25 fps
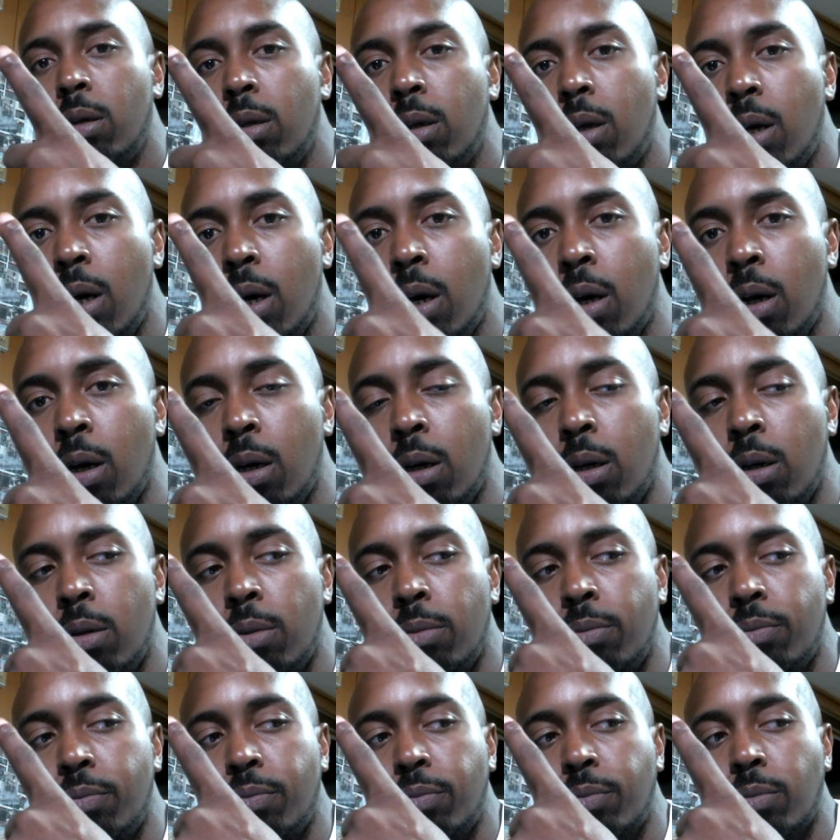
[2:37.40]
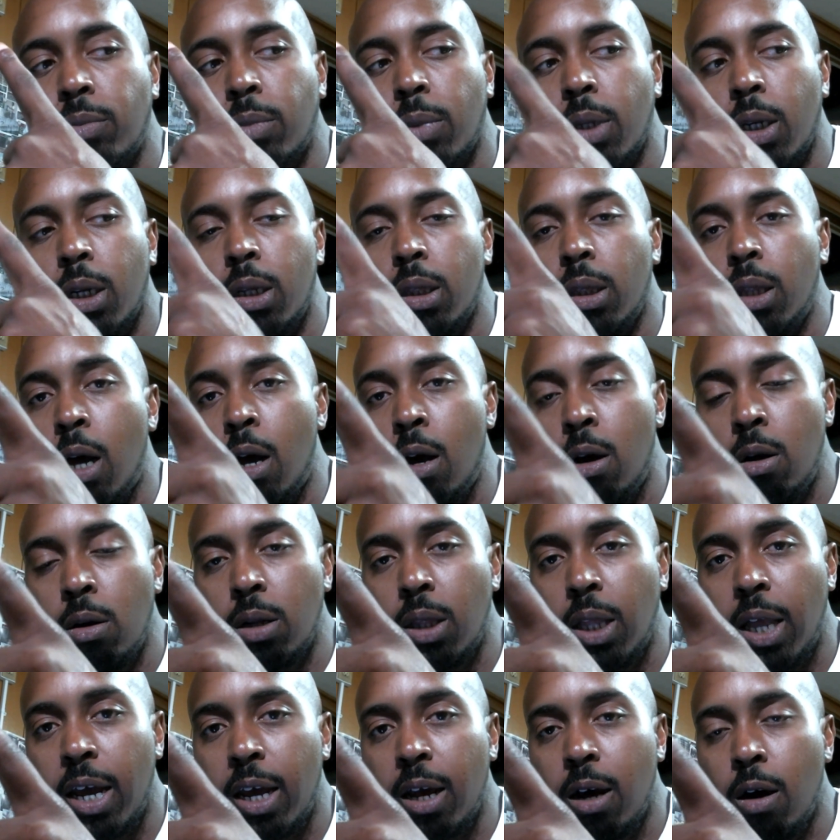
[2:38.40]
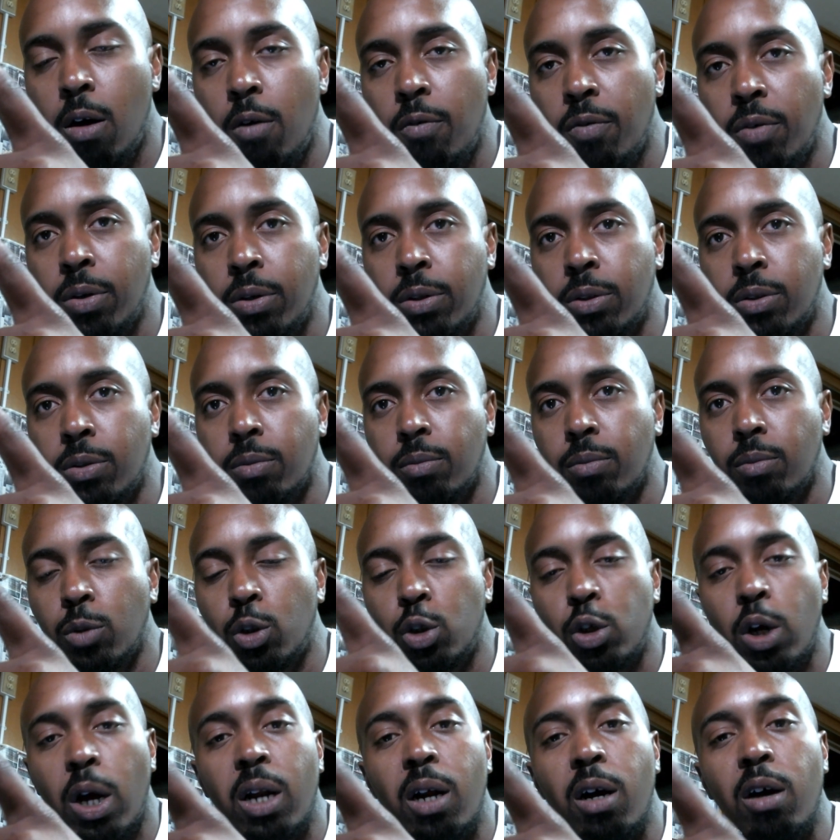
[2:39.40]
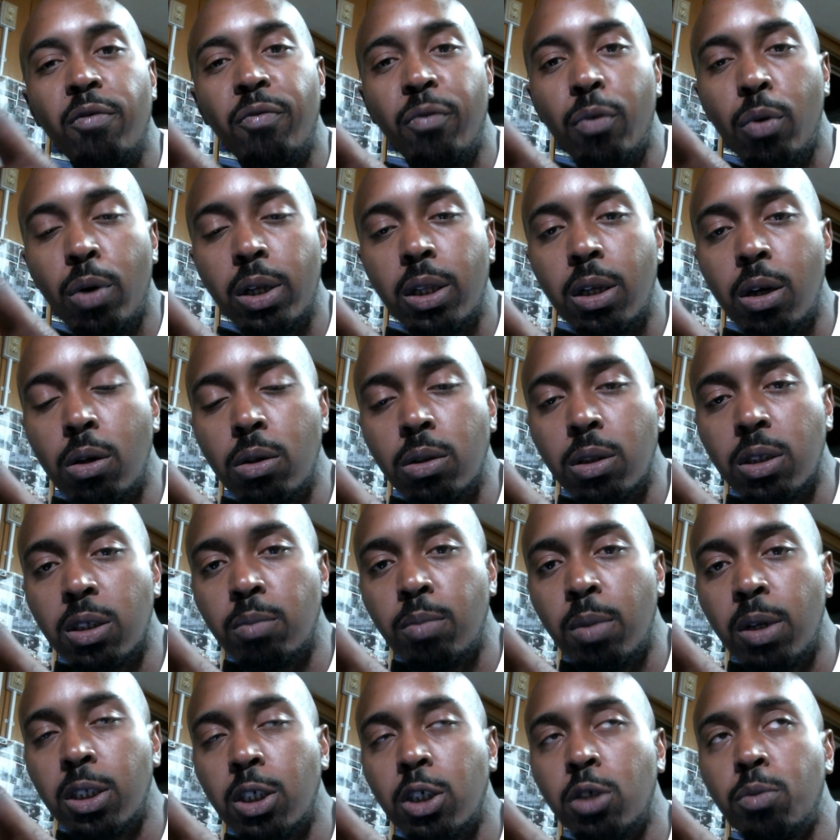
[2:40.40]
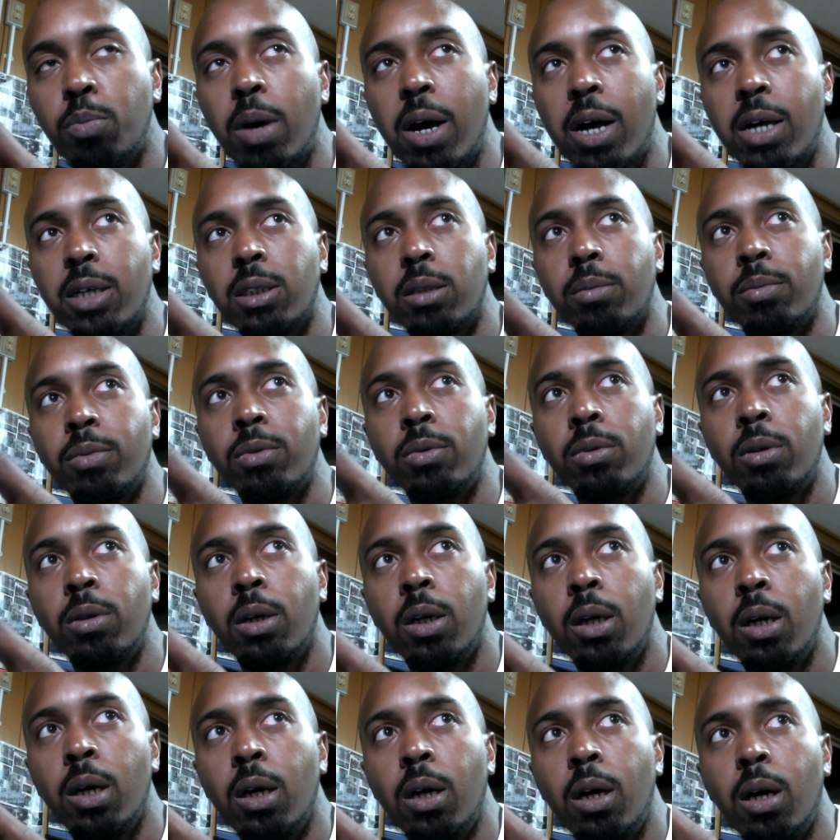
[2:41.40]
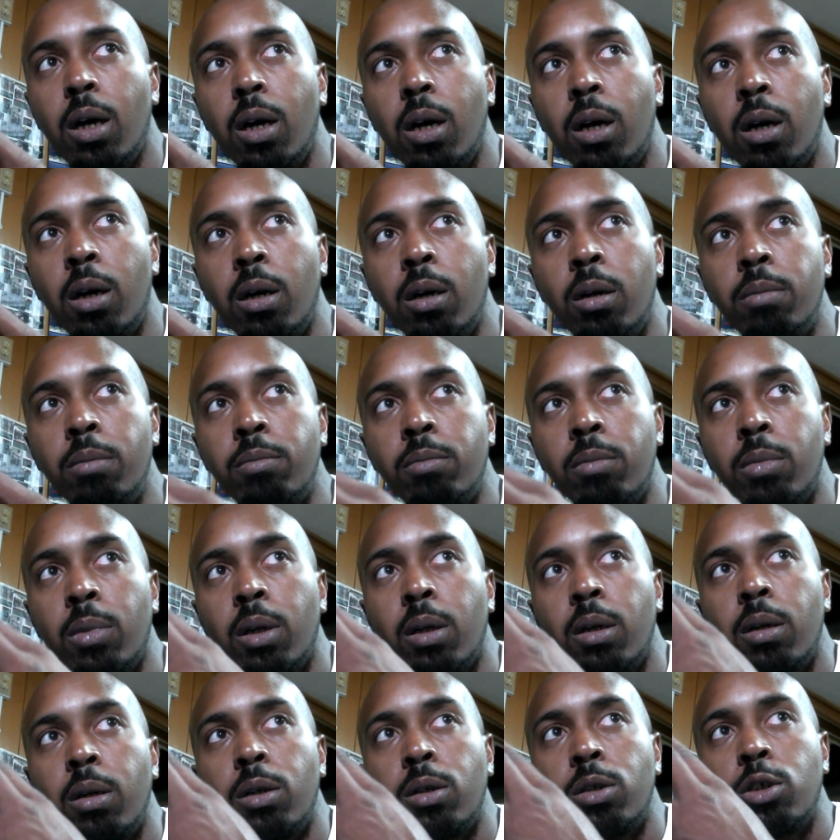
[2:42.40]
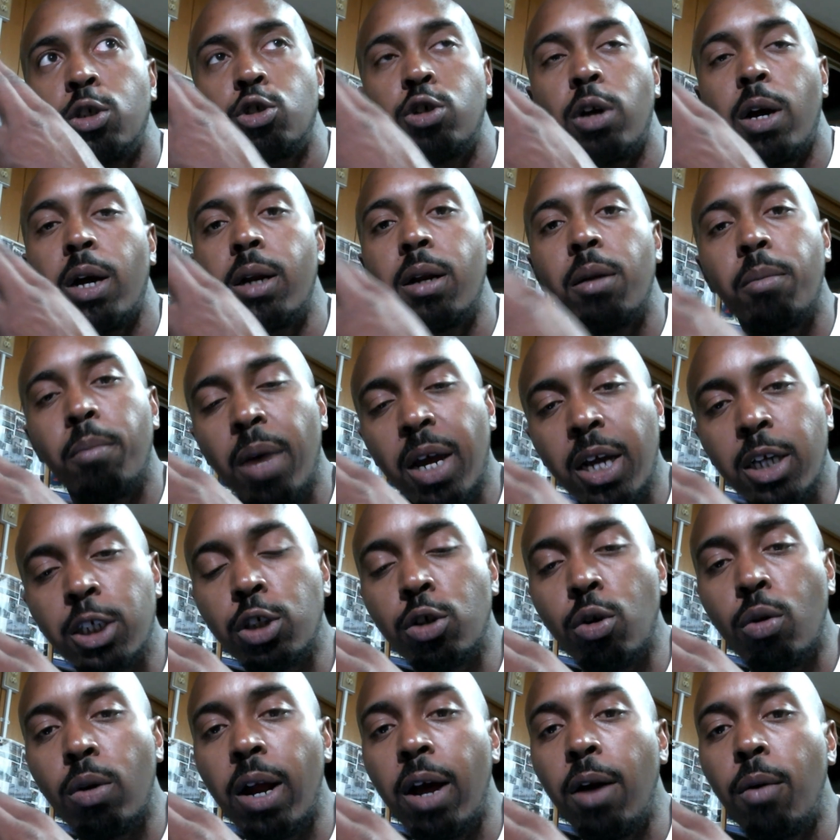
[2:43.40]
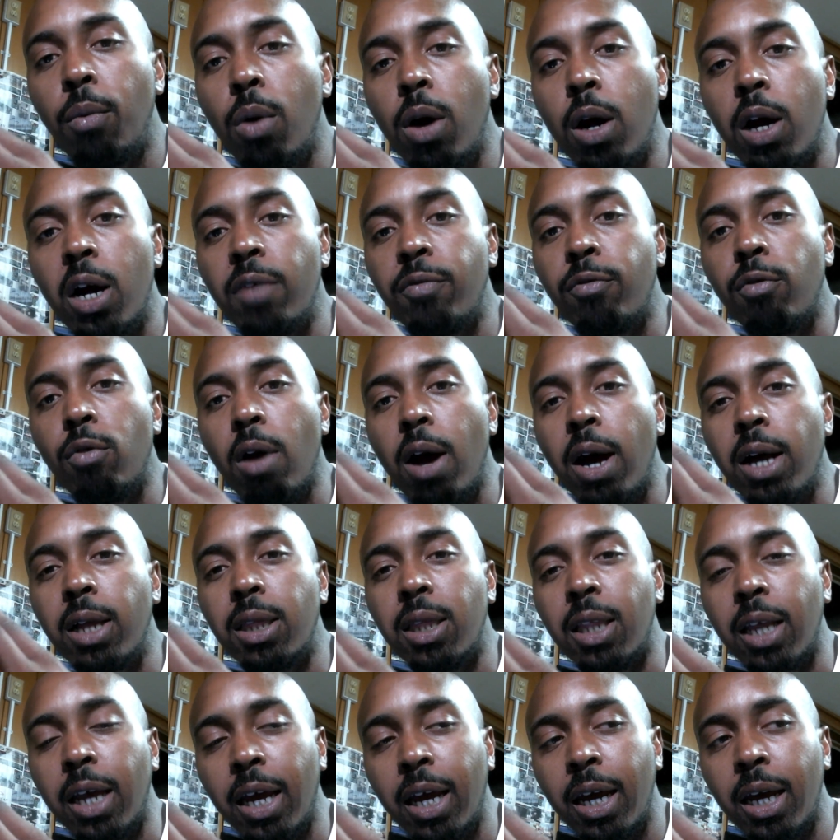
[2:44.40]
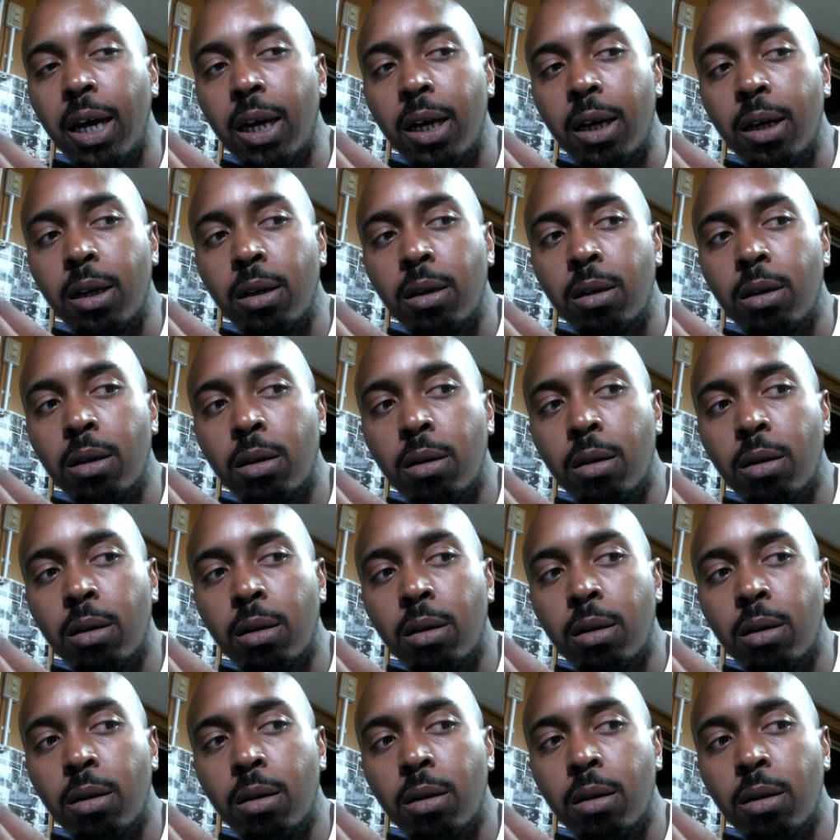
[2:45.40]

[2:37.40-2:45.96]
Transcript: um, long layovers. Try to avoid those as much as possible. Um, Trying to make sure that wherever I land,